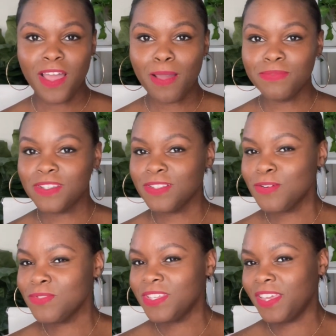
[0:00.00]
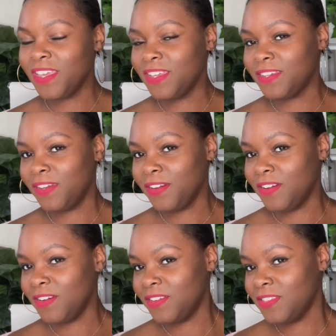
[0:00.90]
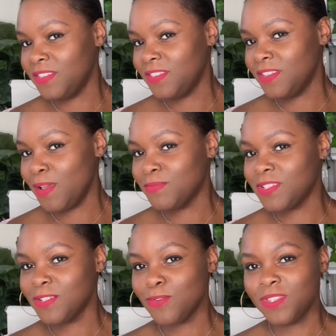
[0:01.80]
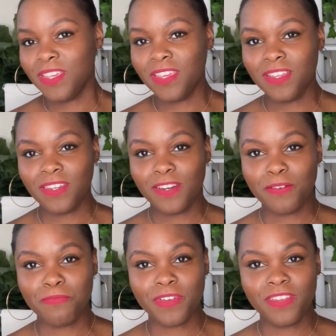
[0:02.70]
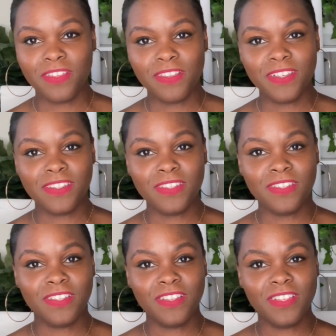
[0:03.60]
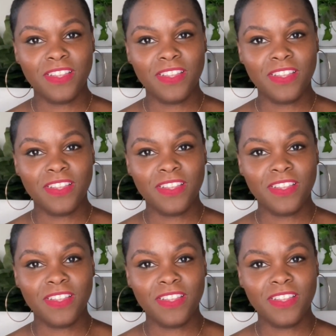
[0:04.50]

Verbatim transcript: I'm slowly getting there. I'm slowly getting there, but listen,